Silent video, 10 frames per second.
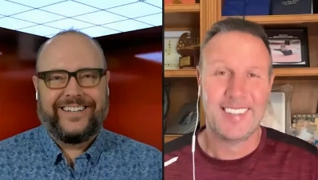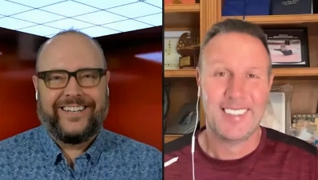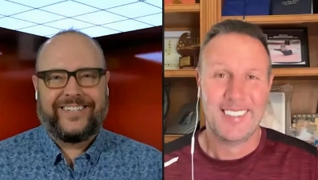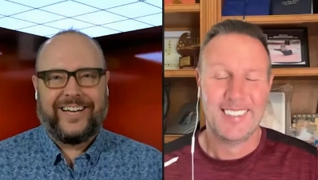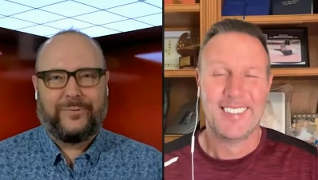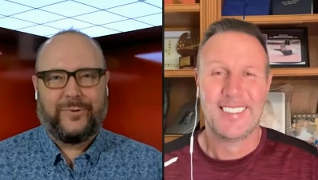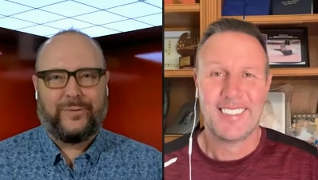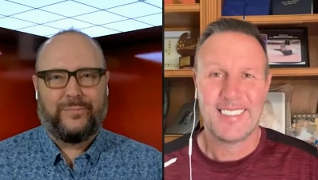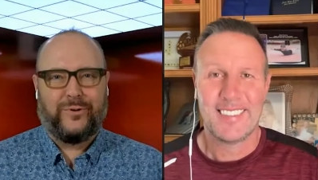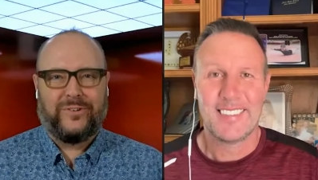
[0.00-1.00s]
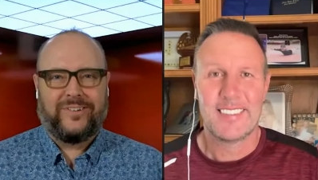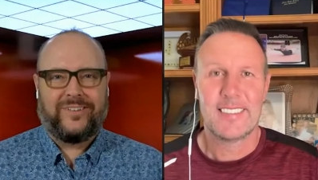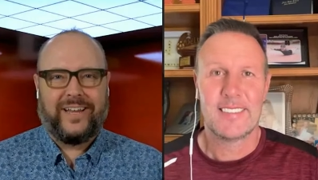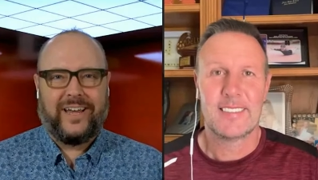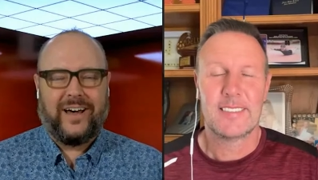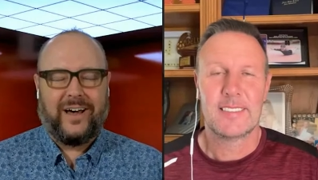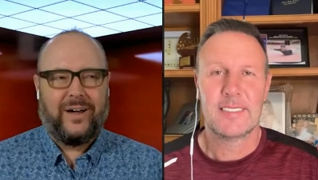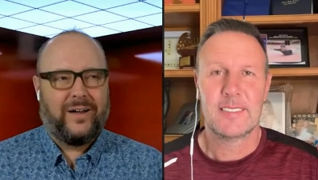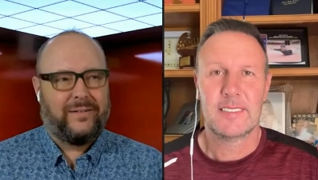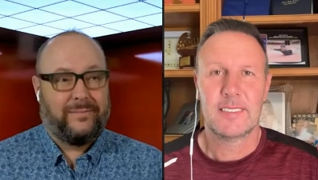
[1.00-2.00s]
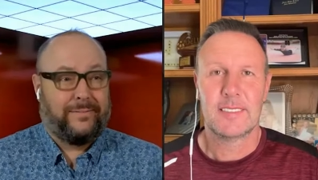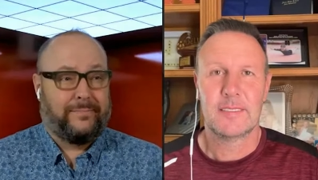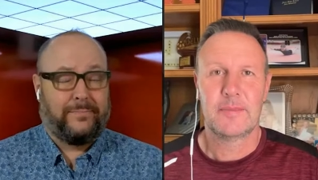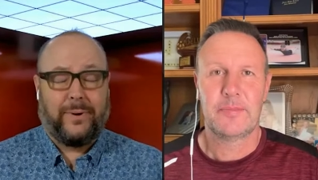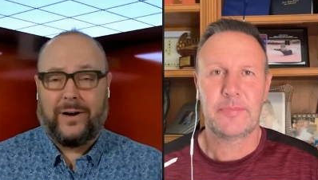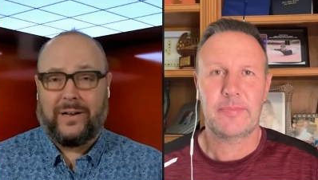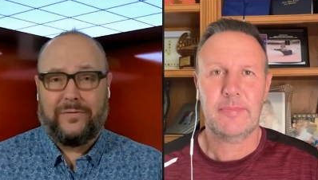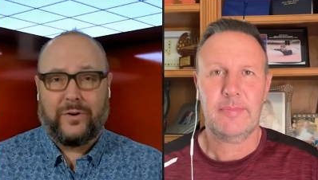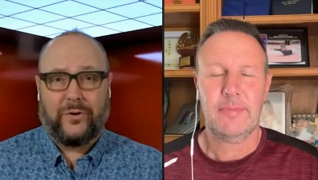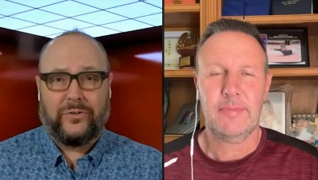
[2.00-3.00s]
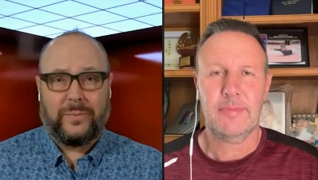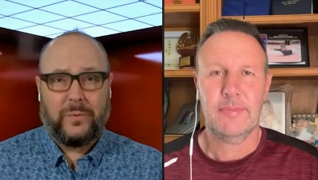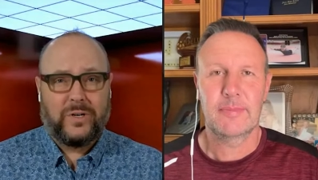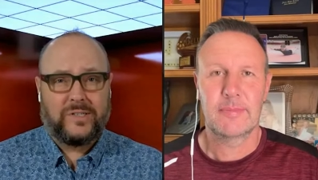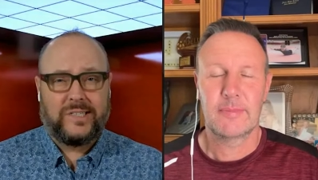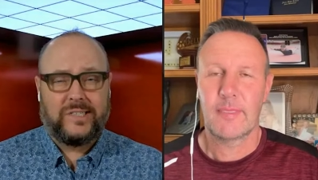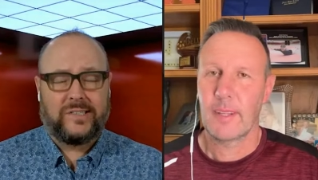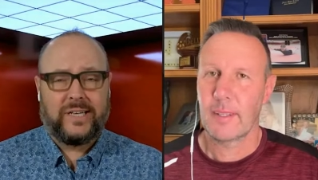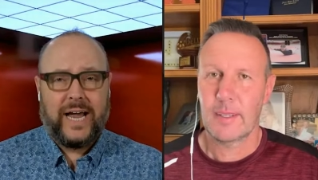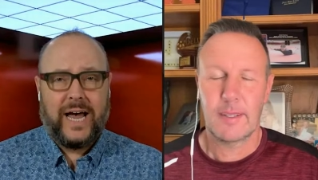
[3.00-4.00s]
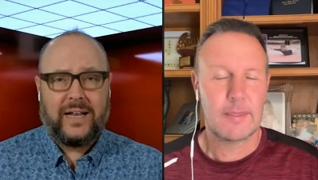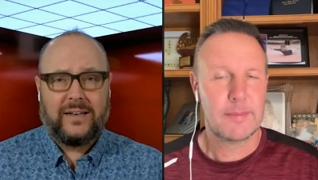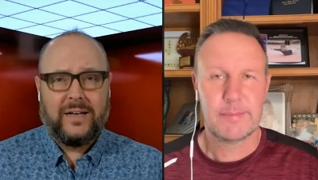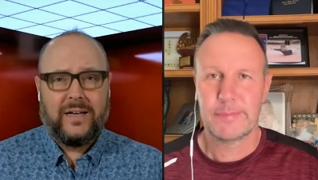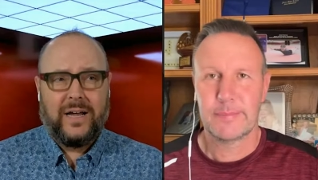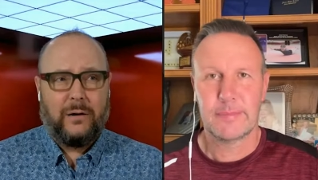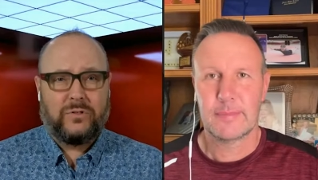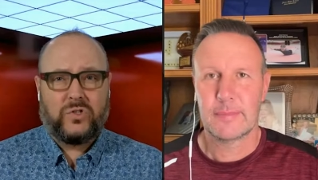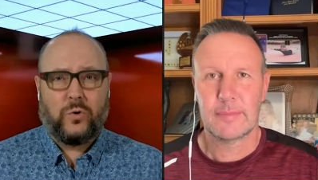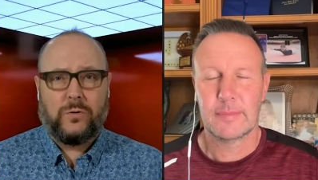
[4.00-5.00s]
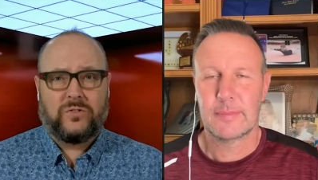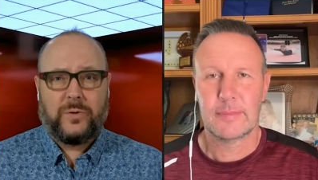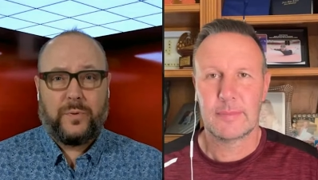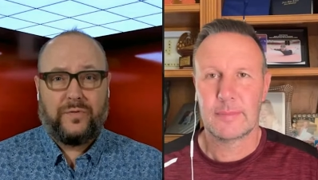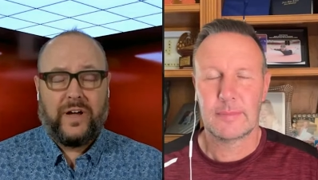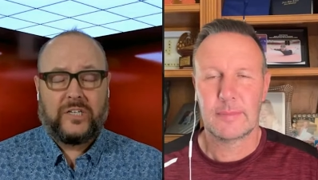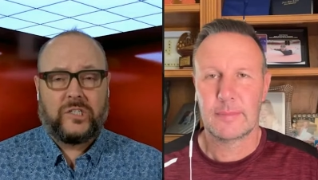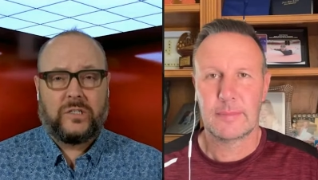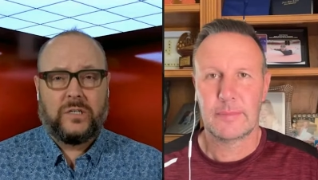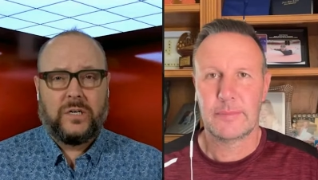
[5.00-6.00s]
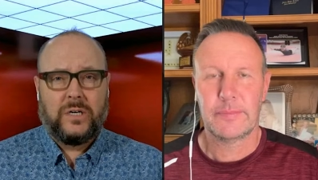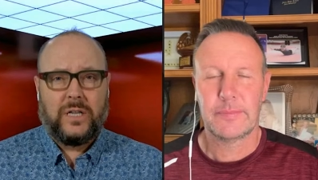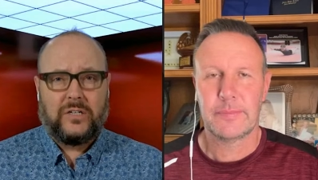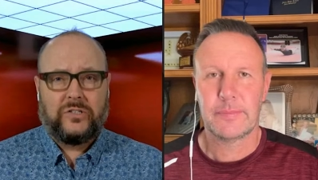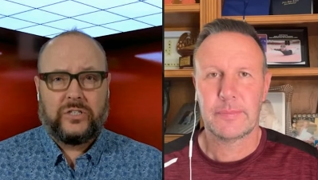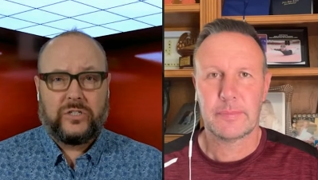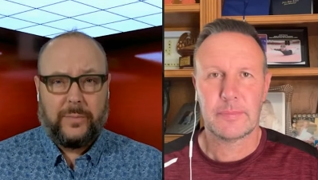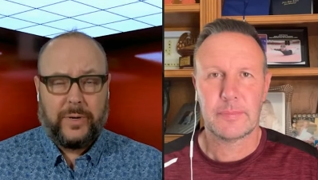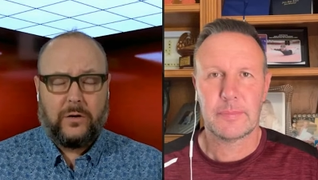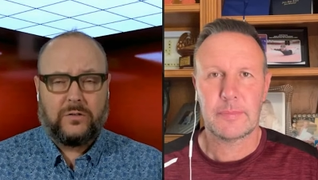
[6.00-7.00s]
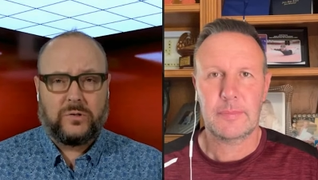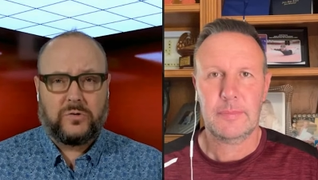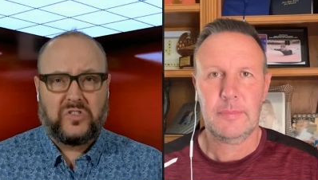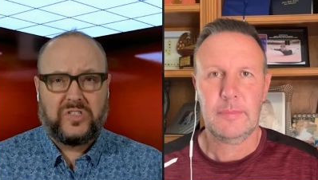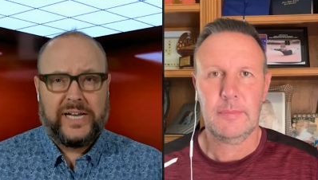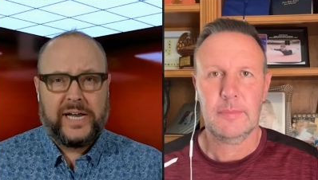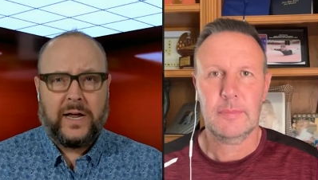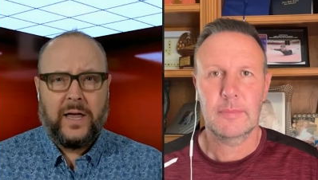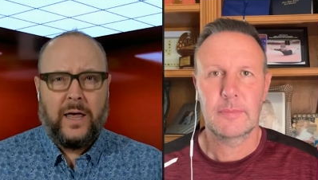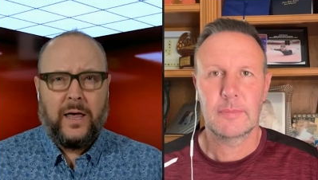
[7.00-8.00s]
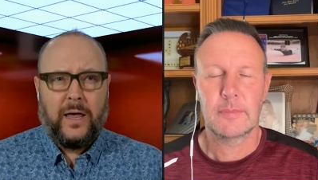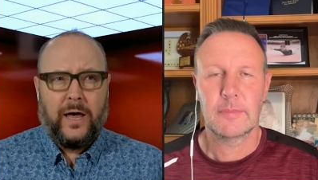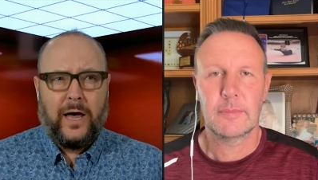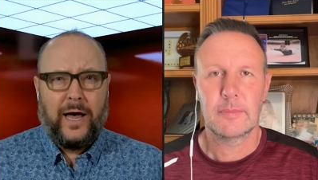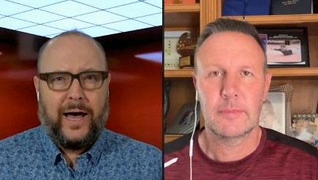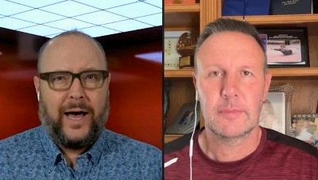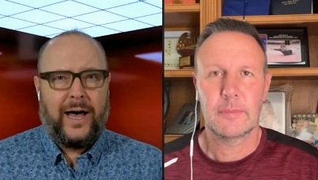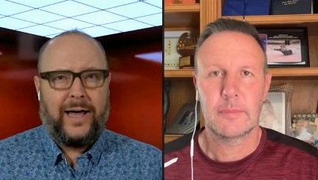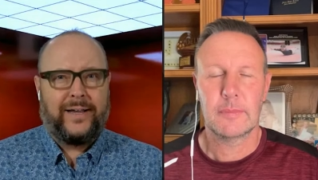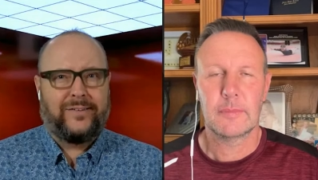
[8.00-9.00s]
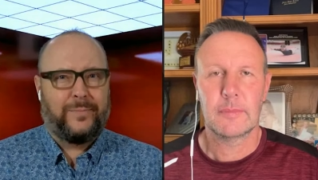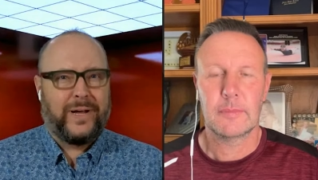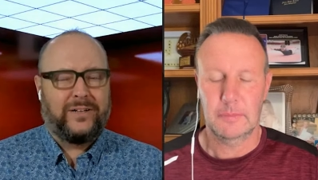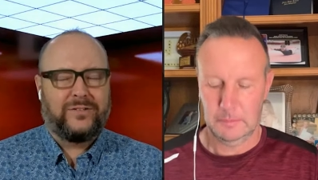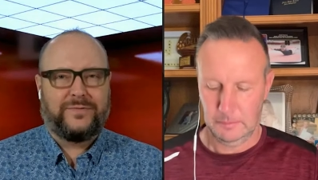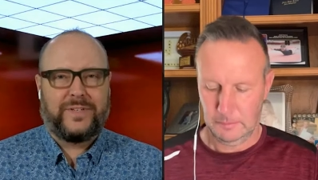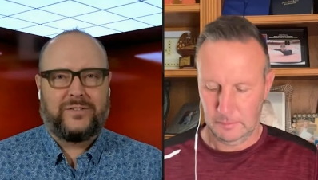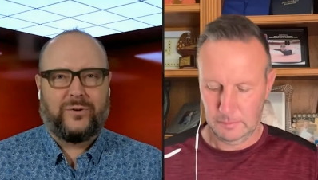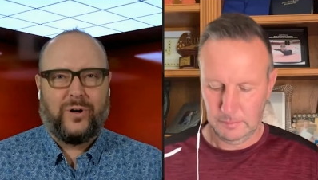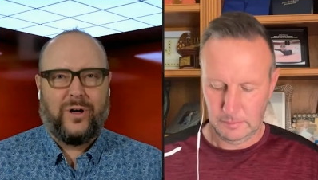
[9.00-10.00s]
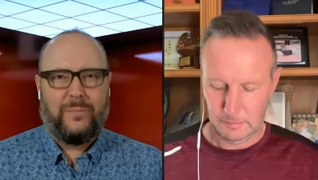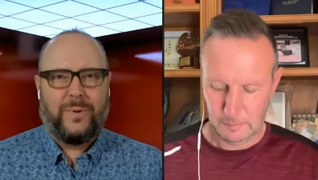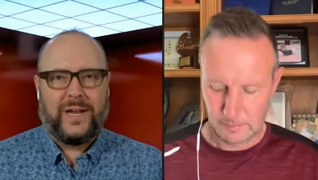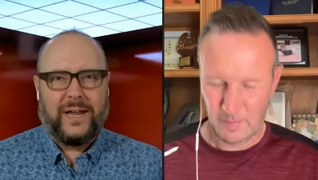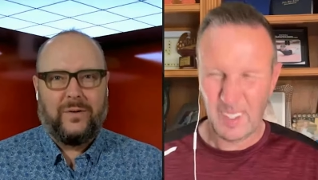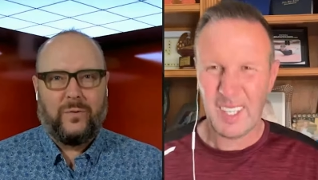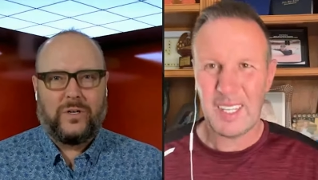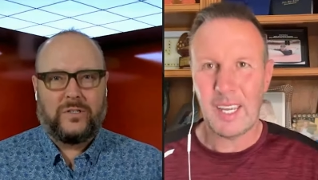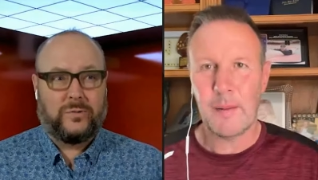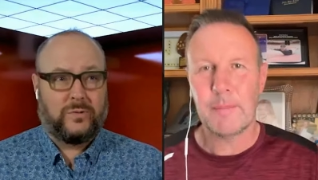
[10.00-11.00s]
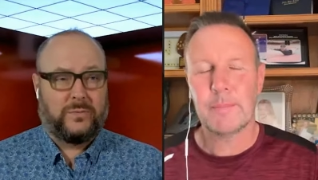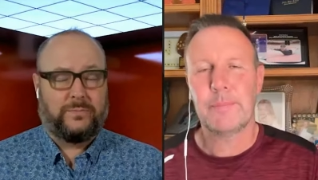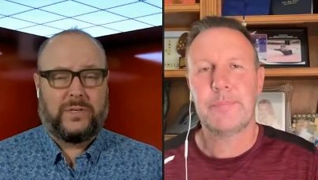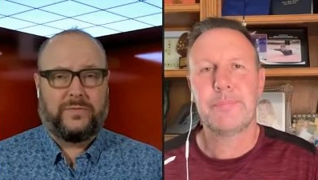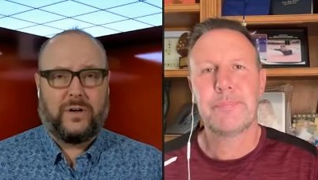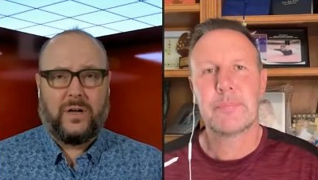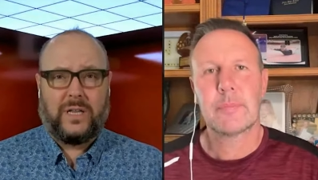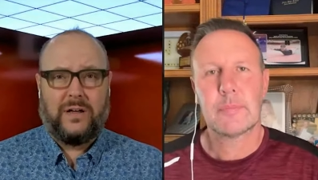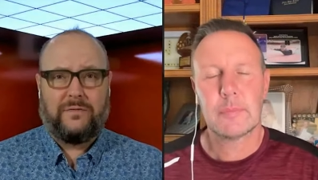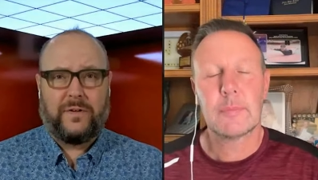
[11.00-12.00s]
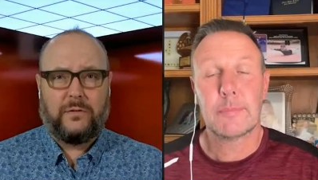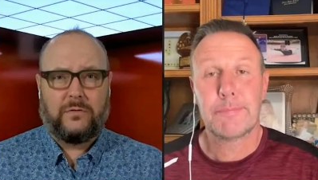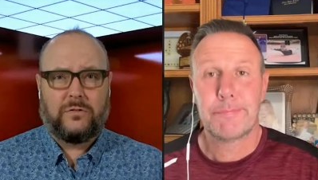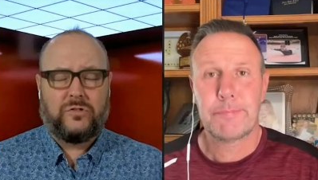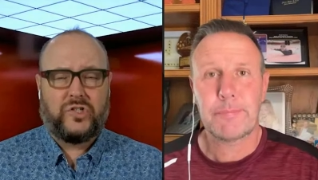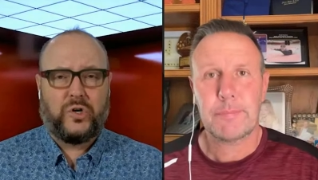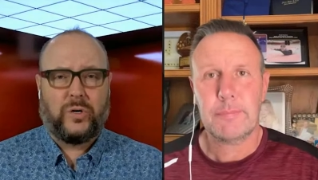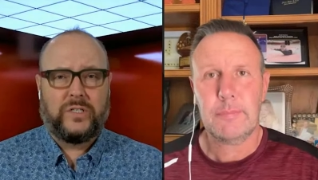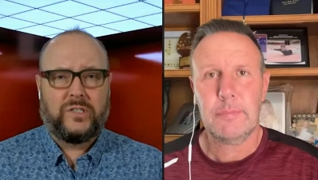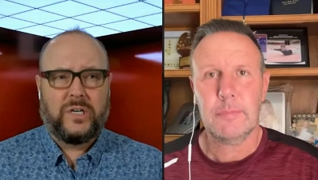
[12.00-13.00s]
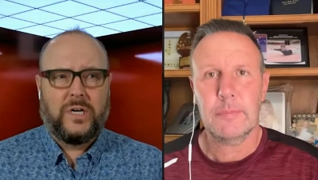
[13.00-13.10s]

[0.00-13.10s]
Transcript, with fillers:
Speaker 1: Let's end with the Bundesliga. Bayer Leverkusen, I mean, what a season they had. It was so close to perfection last year. Xabi Alonso staying. He's up against Vincent Kompany, which was a bit of a left-field choice.